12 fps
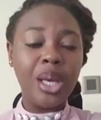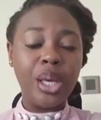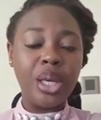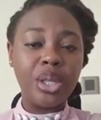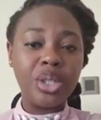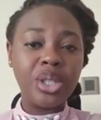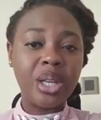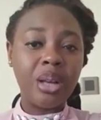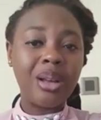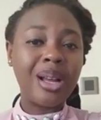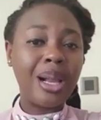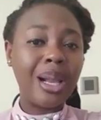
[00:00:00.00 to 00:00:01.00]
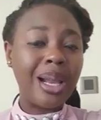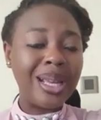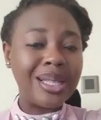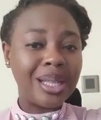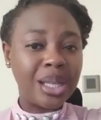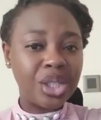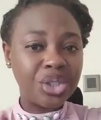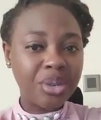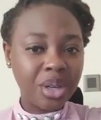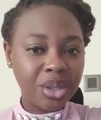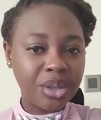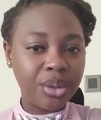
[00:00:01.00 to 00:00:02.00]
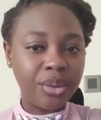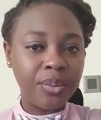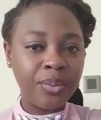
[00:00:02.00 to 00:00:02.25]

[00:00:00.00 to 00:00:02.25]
initial client attraction